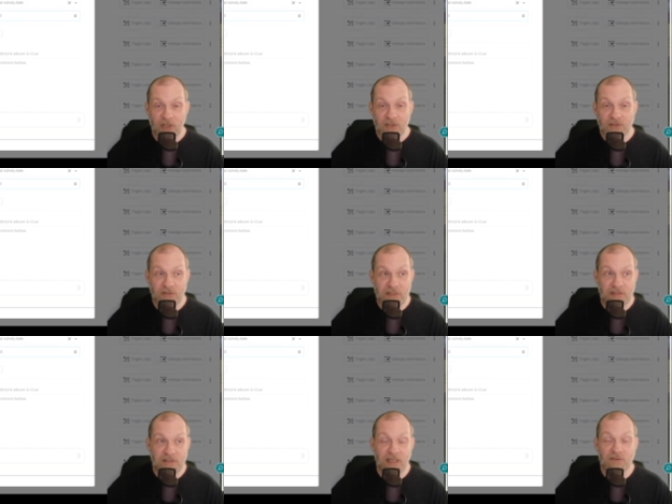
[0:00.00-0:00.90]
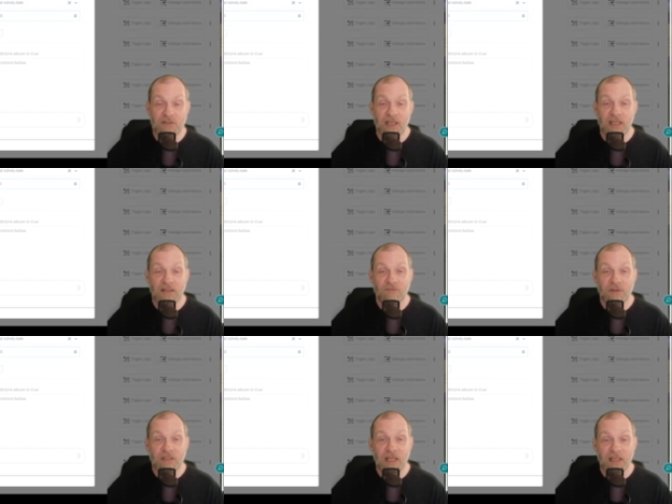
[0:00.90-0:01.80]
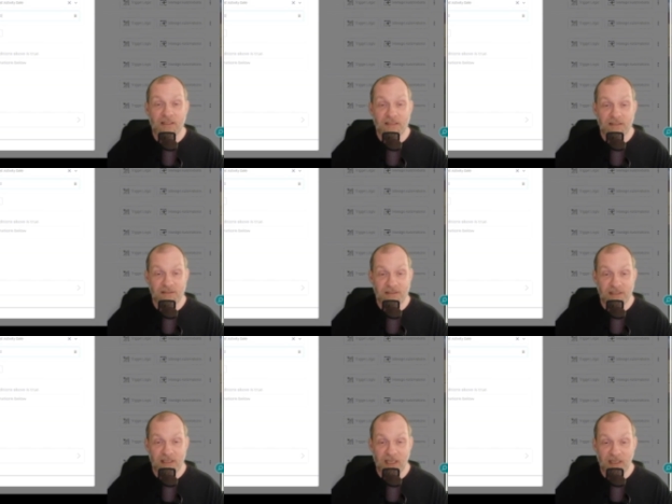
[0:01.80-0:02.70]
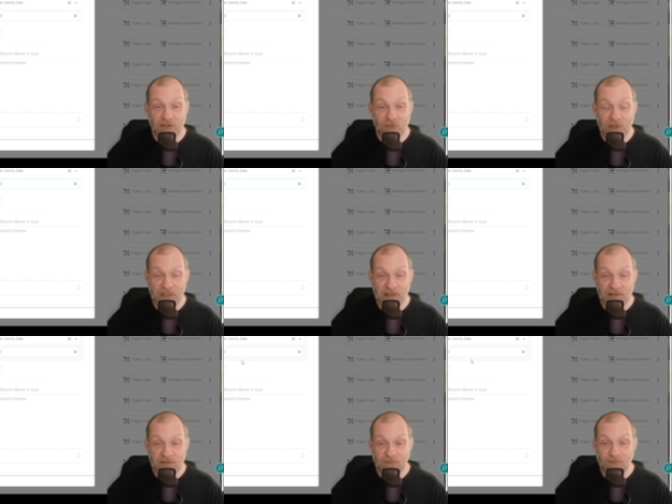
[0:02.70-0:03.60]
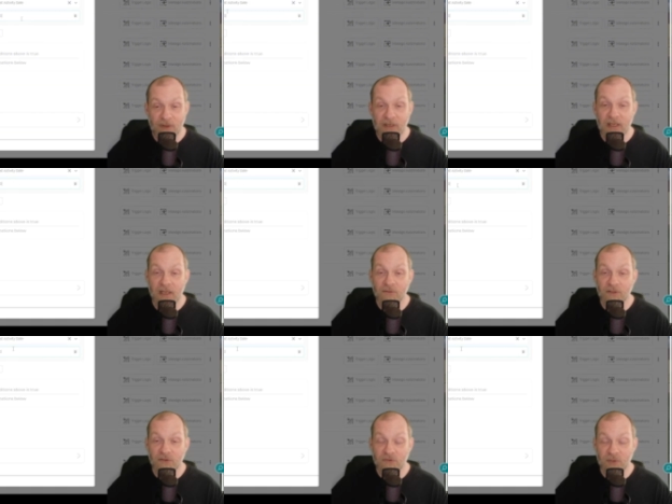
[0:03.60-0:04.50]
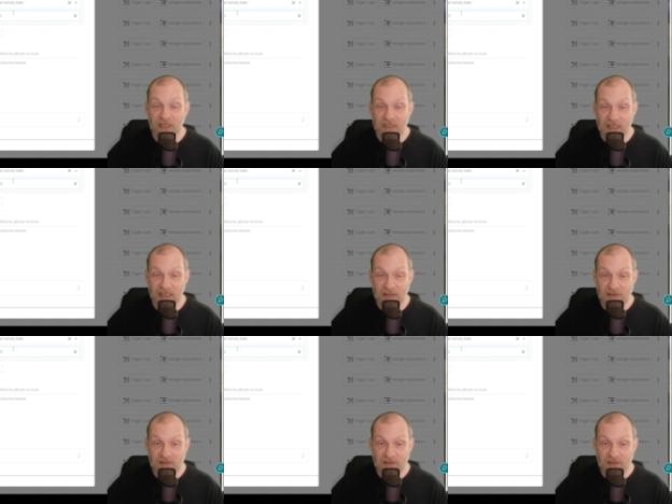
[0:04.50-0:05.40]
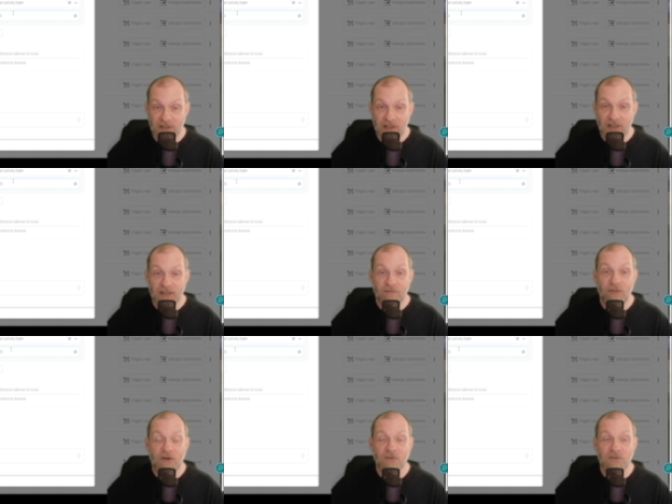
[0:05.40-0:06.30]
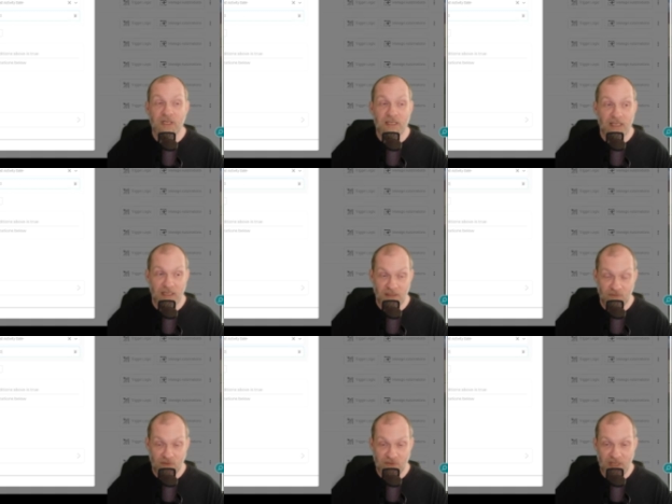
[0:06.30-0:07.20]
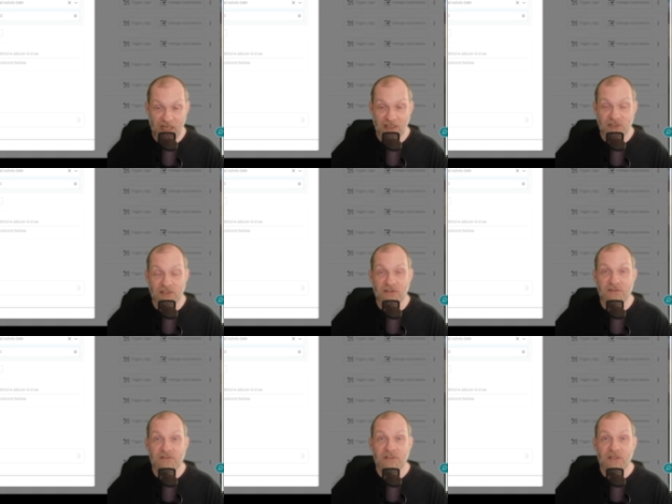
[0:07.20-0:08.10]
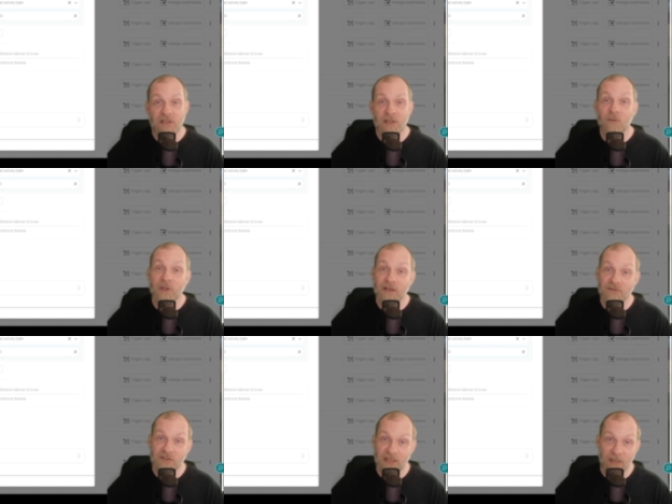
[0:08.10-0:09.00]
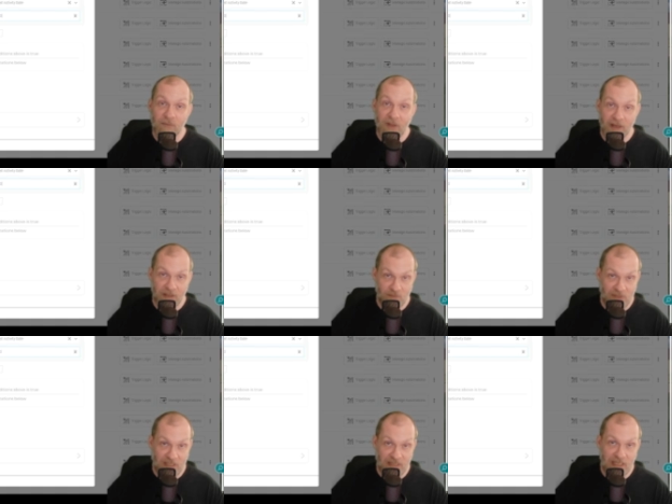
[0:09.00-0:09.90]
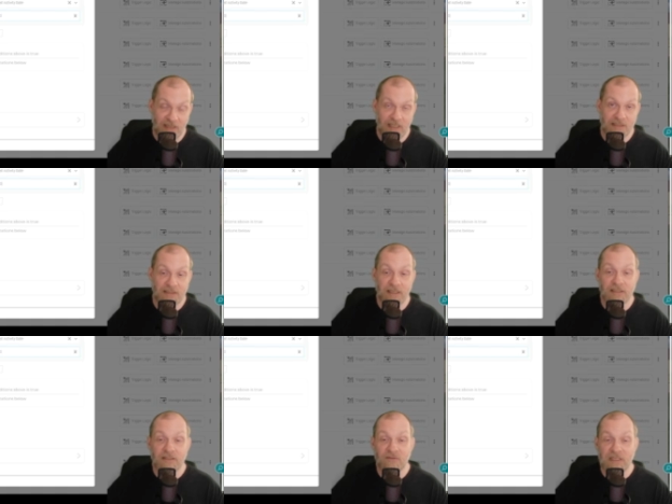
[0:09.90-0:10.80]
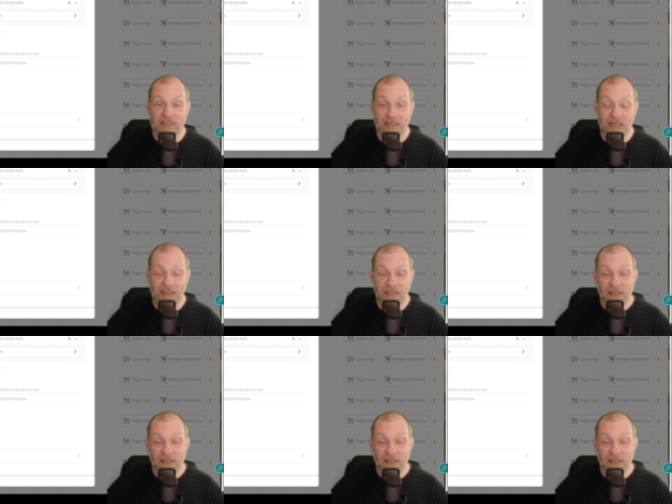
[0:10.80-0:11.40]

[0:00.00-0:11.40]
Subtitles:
So this is now saying if the client doesn't engage with us in 120 days, if they don't take any of those actions that we have set up that update that last activity date,